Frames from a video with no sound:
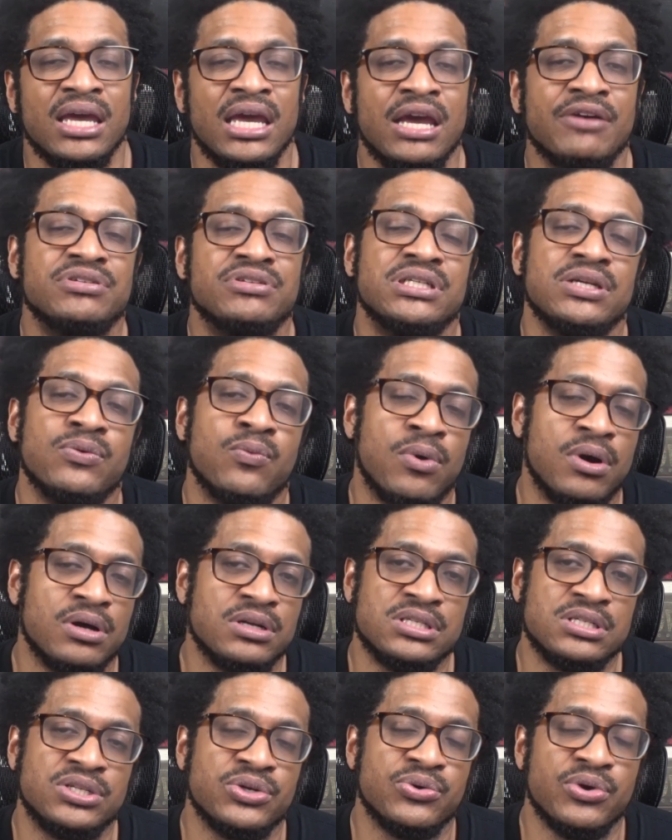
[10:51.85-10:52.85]
if she
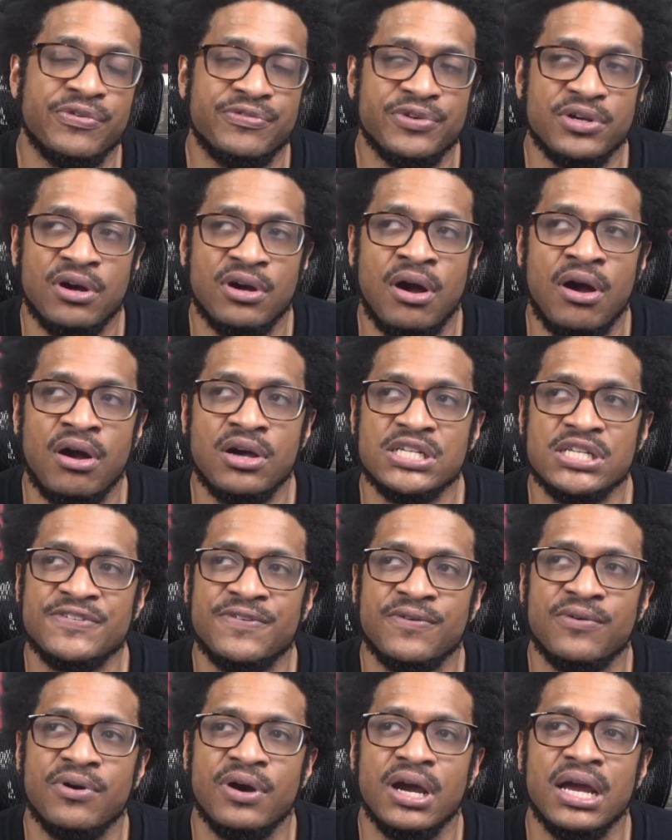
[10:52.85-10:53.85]
wants to, if it calls
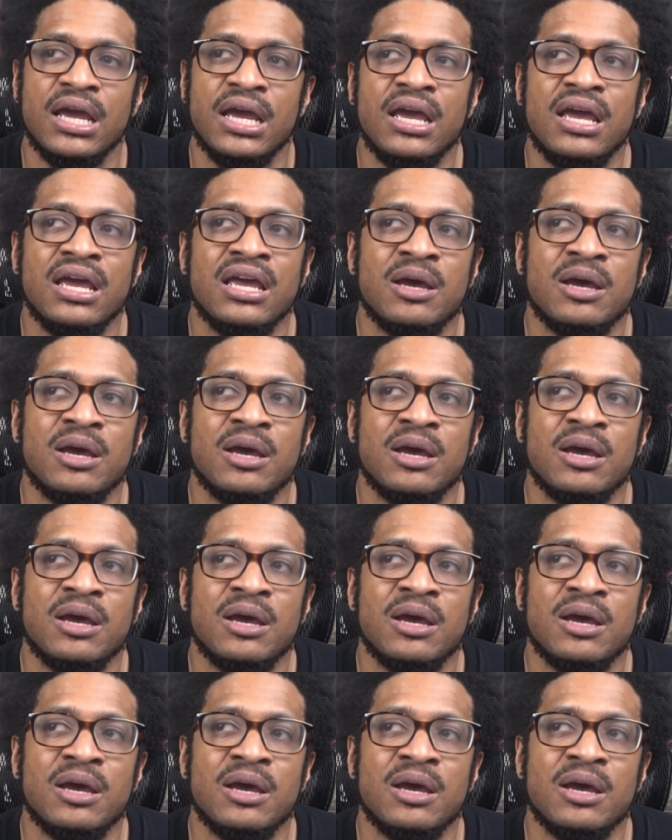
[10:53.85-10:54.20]
for it.